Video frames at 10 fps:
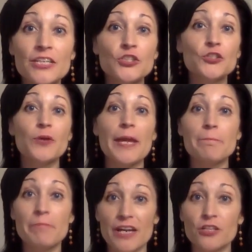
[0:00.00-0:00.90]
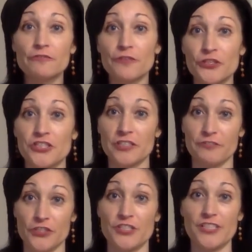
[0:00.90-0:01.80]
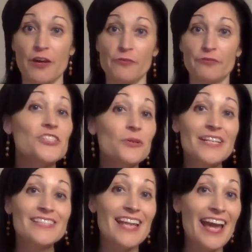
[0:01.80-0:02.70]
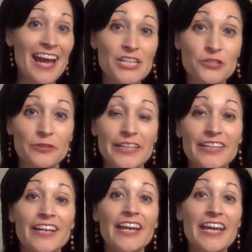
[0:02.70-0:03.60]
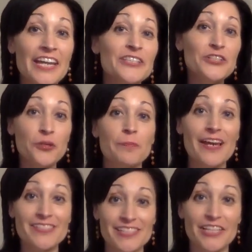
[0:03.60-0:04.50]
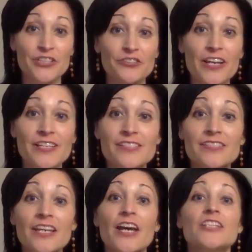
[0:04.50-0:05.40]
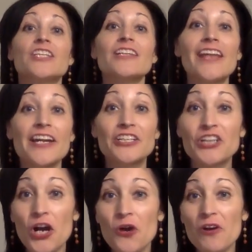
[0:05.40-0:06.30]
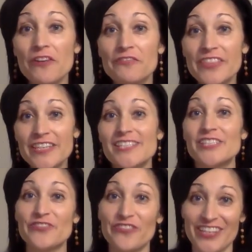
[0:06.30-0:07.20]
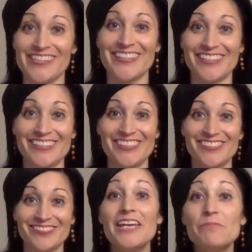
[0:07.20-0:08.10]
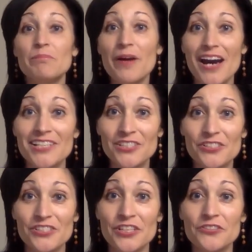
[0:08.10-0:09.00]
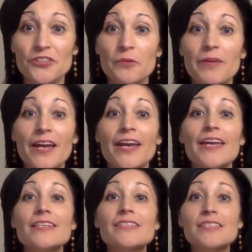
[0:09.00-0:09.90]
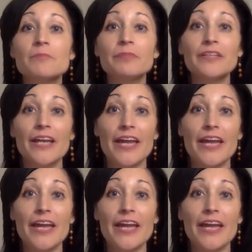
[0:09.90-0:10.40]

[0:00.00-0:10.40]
into a better version of yourself. So it's actually in your best interest to let go of these feelings. Imposter syndrome is simply